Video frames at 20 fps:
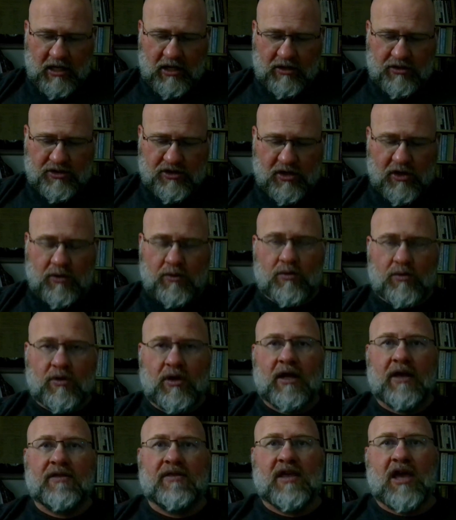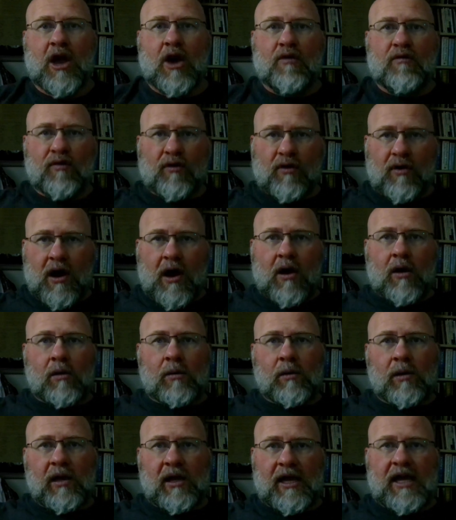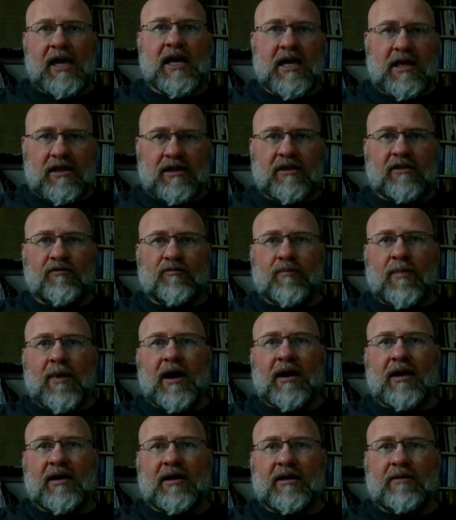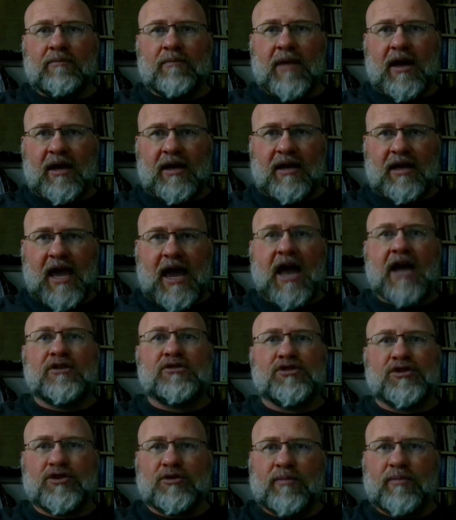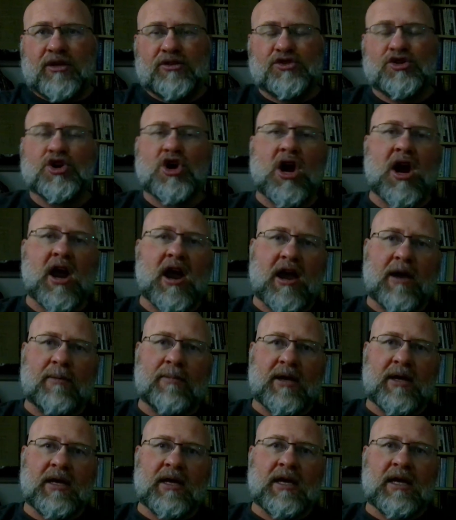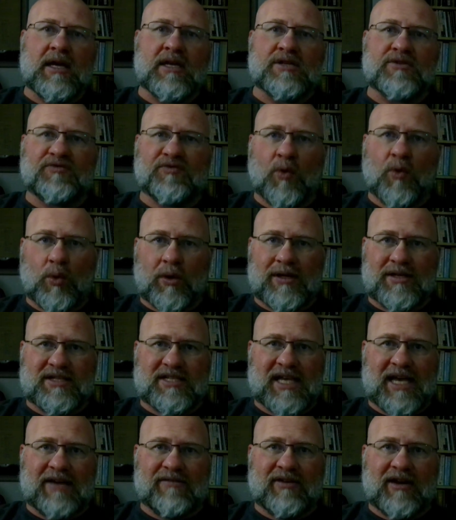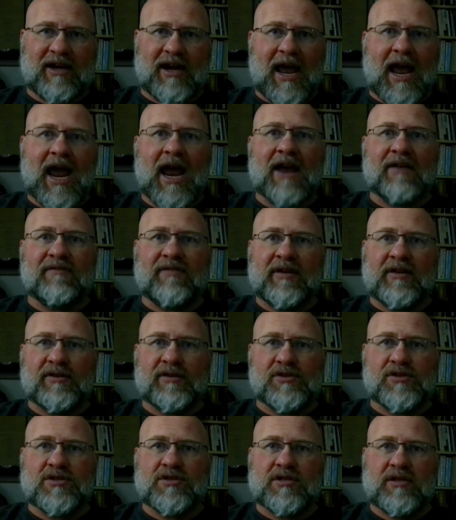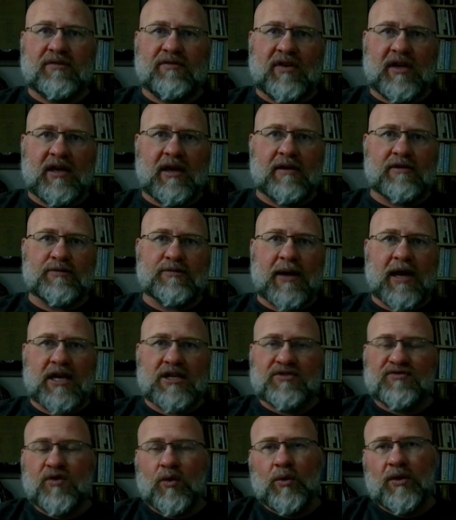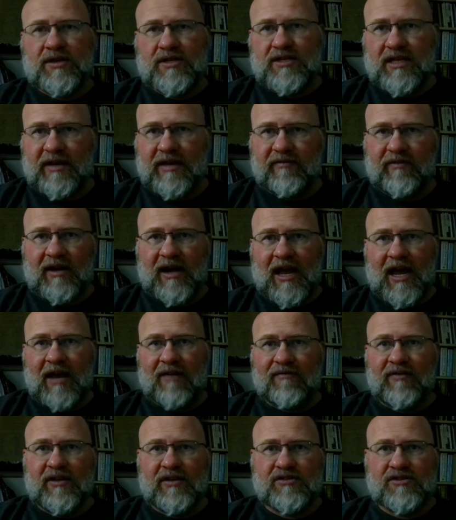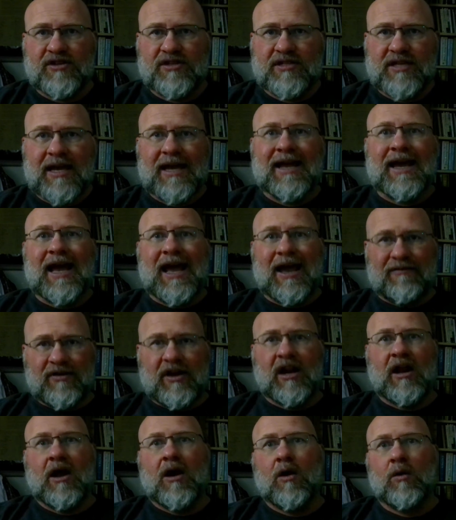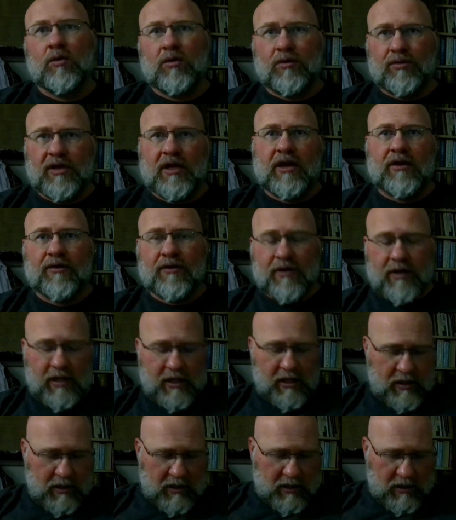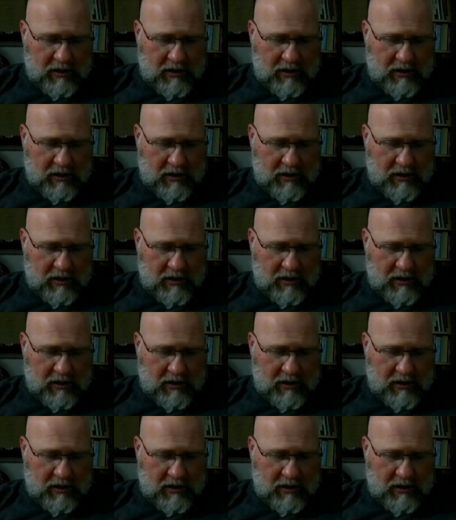So the overall length of my catcher, my trap, is 47 and a half inches. If it goes past 47 and a half inches, I've got a hole on the other end.